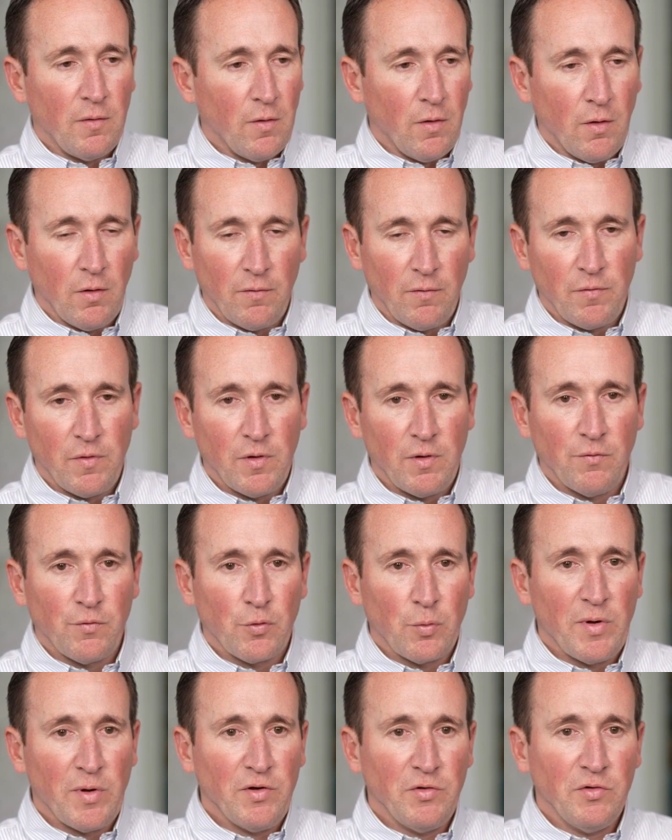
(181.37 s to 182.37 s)
all of the
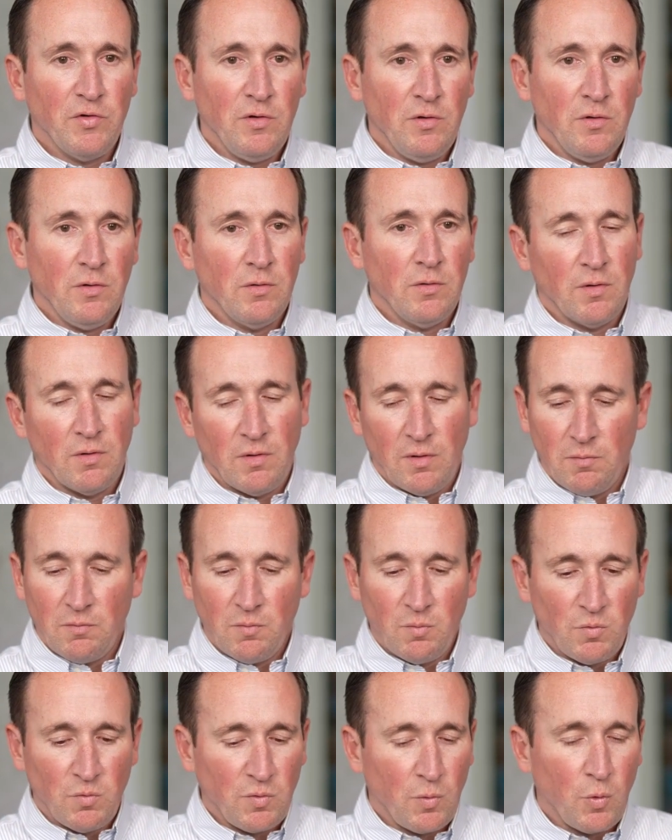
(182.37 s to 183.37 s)
information.
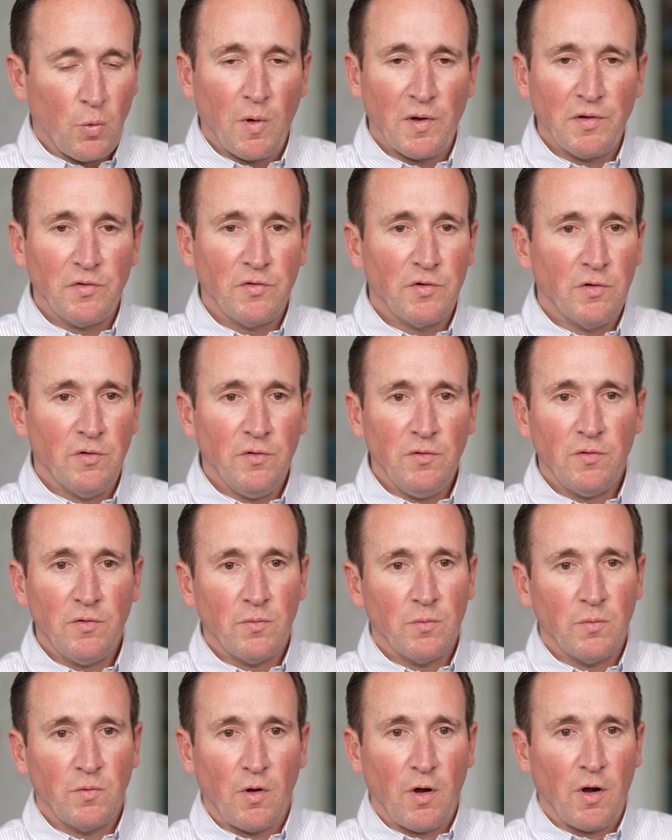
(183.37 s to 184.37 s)
Some questions,
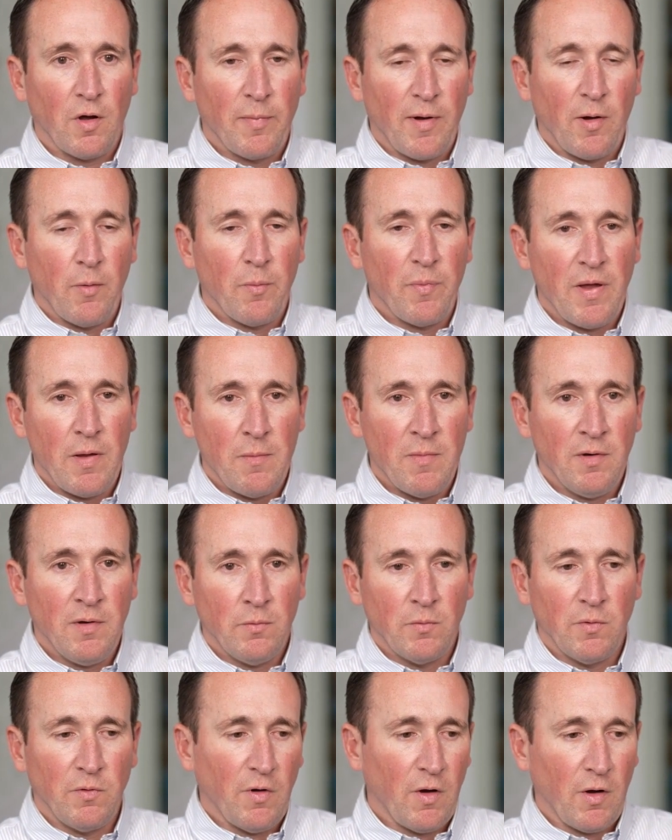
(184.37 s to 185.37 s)
we talk about
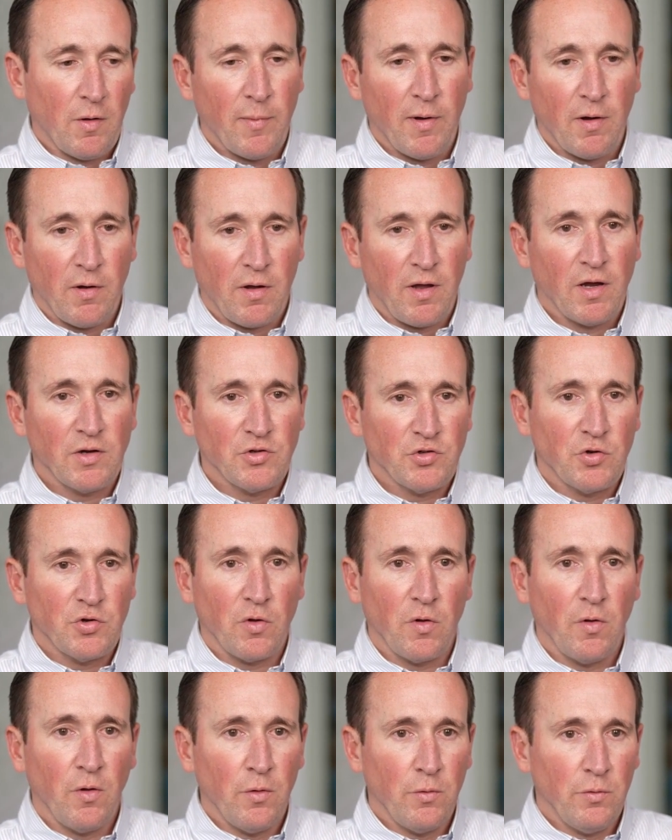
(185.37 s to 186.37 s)
payment, we talk about cash to
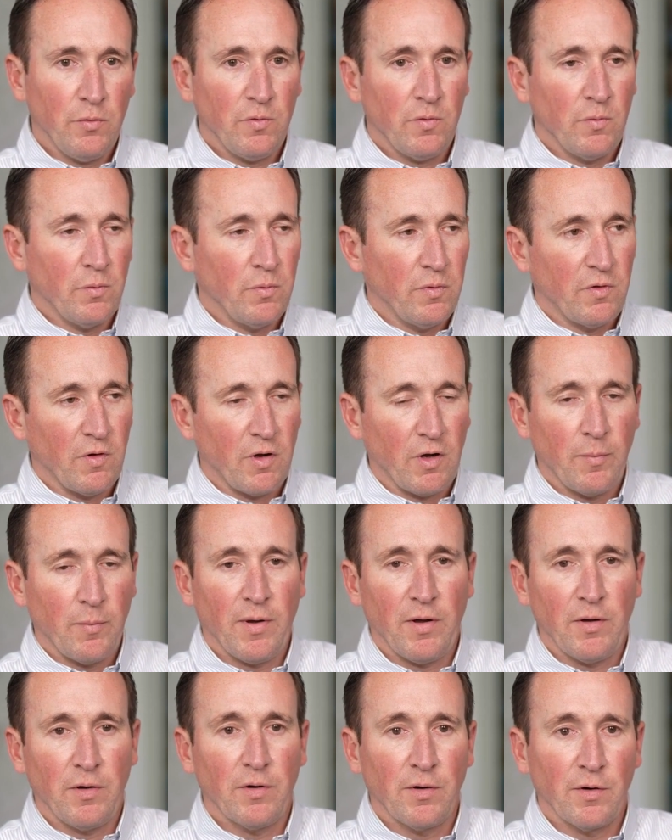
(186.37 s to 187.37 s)
close, we talk
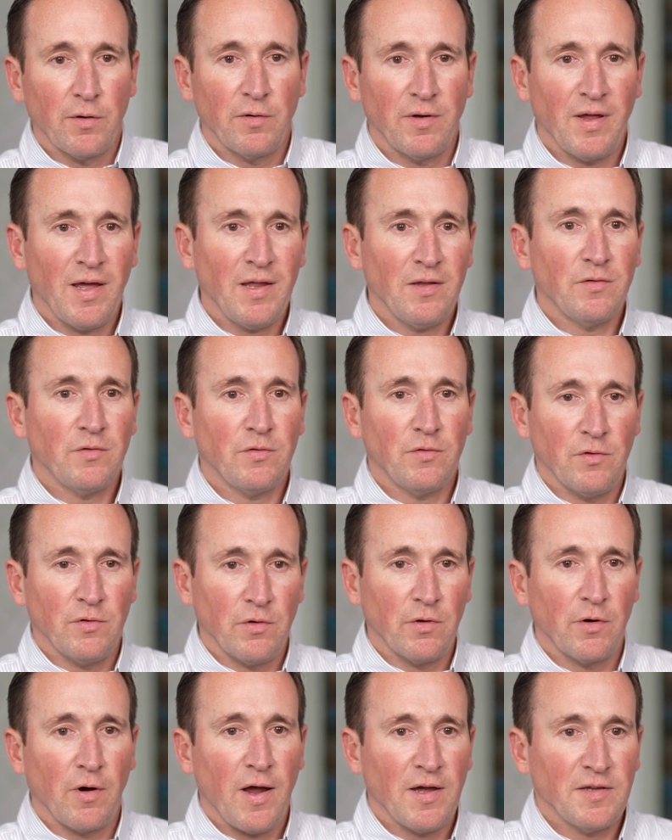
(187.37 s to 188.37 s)
about your debts,
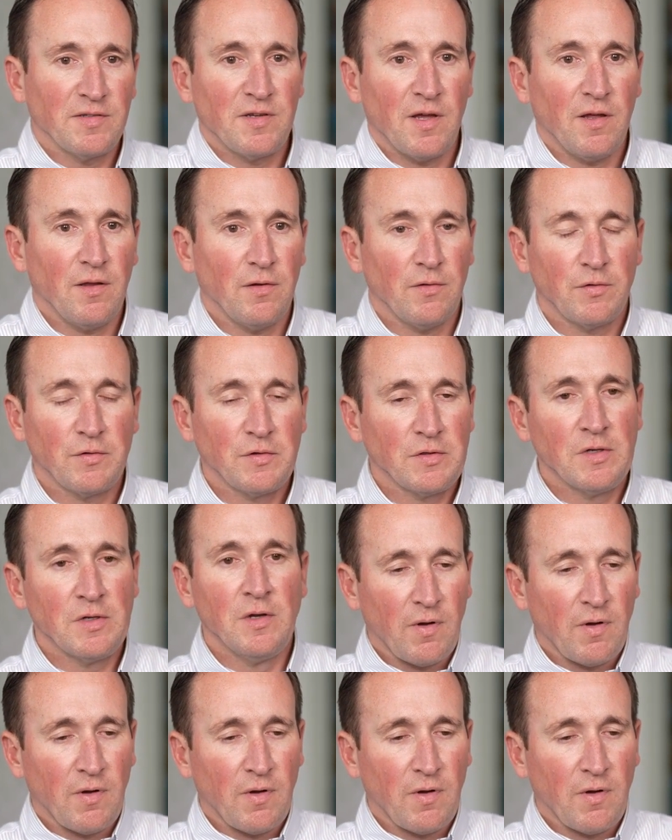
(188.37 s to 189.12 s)
your assets,